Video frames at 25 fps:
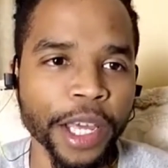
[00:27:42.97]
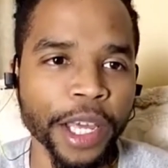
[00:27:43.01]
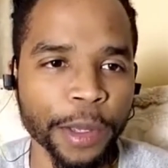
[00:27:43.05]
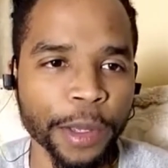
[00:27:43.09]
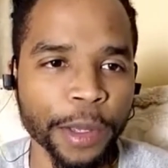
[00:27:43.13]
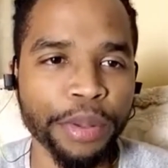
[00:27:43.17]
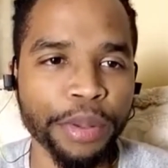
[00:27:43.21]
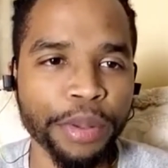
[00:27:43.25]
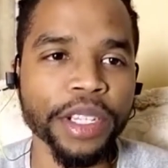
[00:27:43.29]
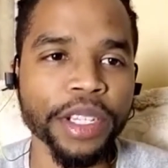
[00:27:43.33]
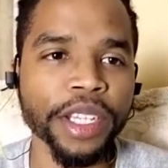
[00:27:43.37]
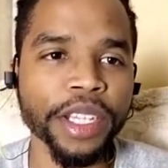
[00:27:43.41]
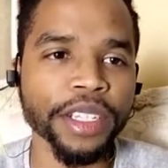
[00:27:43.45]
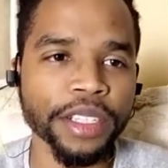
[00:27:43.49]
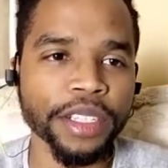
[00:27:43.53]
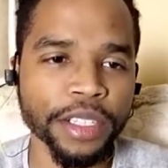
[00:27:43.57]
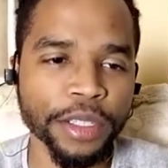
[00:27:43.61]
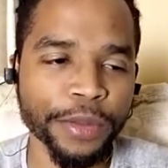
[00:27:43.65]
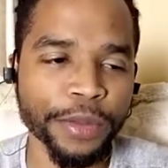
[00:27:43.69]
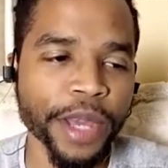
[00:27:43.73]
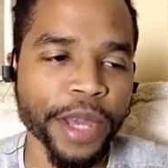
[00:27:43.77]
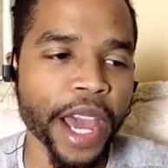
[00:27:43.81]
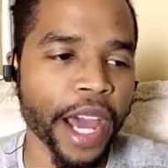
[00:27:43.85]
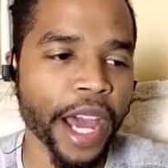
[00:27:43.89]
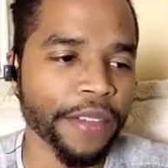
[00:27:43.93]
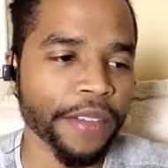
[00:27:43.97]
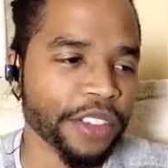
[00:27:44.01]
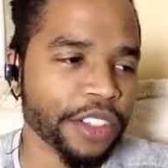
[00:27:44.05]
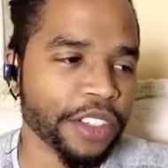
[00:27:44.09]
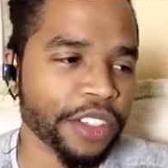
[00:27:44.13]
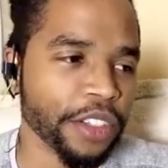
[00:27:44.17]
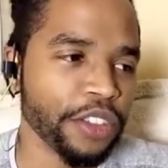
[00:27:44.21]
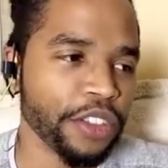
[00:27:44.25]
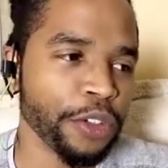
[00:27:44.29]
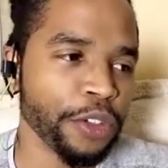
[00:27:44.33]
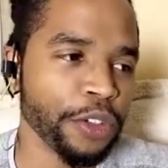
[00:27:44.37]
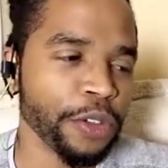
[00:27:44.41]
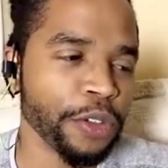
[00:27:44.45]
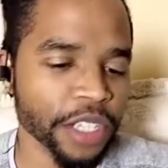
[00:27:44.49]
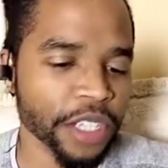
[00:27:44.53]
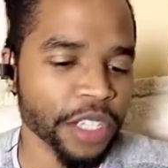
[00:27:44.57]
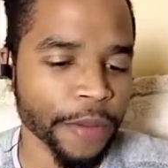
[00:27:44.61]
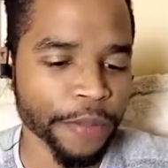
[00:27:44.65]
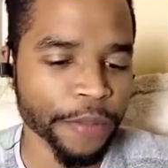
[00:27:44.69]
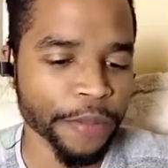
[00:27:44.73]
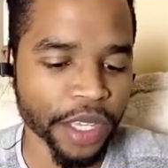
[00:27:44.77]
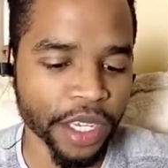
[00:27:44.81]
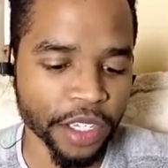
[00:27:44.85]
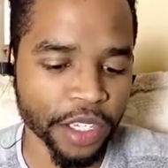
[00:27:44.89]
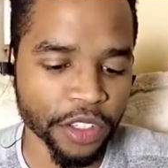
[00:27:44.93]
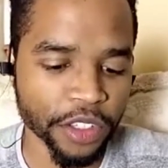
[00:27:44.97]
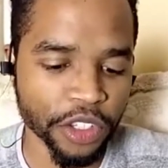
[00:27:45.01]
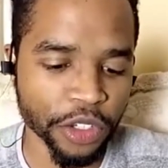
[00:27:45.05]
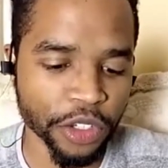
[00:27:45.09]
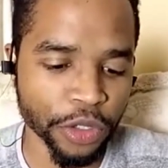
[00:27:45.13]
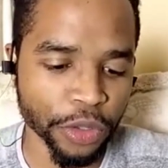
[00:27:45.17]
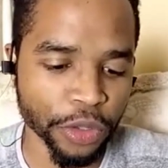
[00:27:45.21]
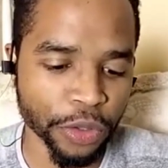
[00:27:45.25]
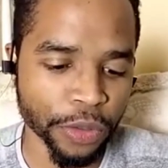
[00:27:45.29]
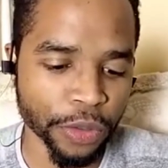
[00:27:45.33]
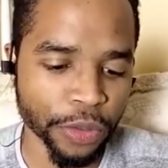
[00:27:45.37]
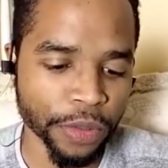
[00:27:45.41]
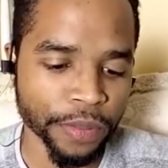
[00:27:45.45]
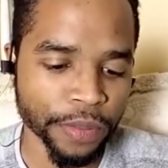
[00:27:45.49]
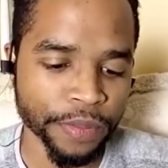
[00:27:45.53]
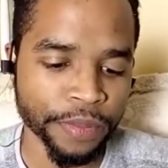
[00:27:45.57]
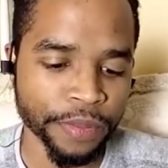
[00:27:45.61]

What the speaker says: like politically, we have to do something to